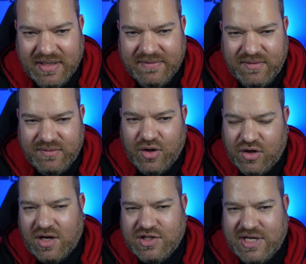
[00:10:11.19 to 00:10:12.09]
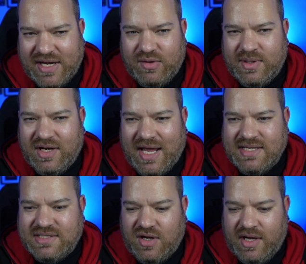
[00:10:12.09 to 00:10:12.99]
if you've not got a channel and you're
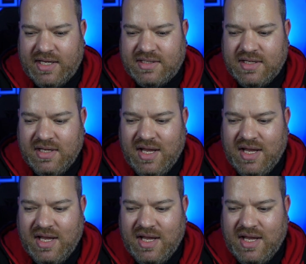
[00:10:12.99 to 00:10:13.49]
getting started,